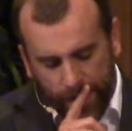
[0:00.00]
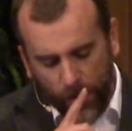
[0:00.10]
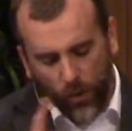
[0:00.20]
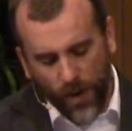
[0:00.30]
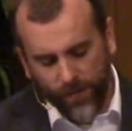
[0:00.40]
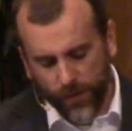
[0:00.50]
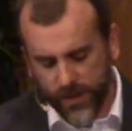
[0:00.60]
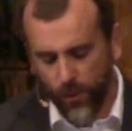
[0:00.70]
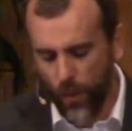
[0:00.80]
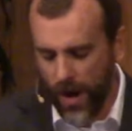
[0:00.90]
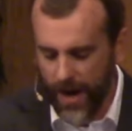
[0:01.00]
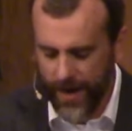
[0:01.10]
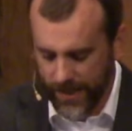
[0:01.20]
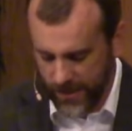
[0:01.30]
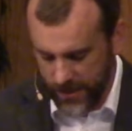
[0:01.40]
Whoever is
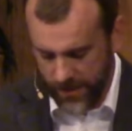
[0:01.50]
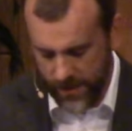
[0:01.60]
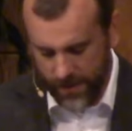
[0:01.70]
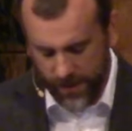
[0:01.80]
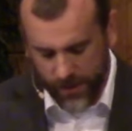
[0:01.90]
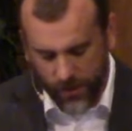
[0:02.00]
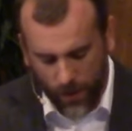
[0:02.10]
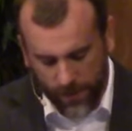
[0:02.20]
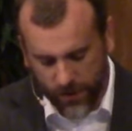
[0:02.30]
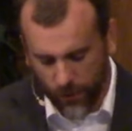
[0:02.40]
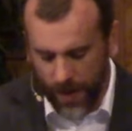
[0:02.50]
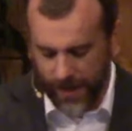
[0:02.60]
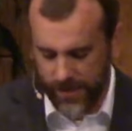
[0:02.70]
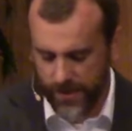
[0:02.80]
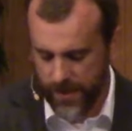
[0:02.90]
wise, the psalmist
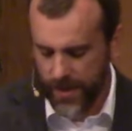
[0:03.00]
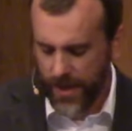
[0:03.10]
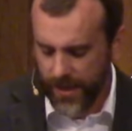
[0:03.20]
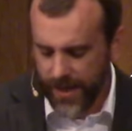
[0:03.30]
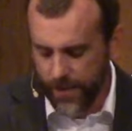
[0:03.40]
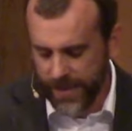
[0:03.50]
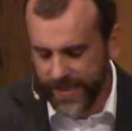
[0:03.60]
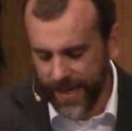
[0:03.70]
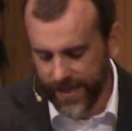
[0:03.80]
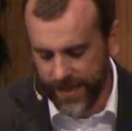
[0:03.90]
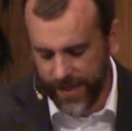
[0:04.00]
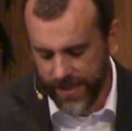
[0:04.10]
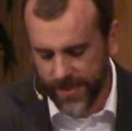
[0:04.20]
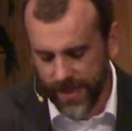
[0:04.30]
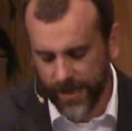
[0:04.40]
writes, let him attend to
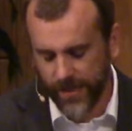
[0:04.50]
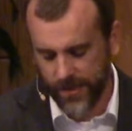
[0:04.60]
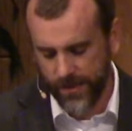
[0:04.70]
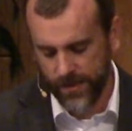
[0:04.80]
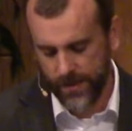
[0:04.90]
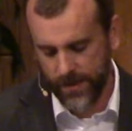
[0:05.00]
these things.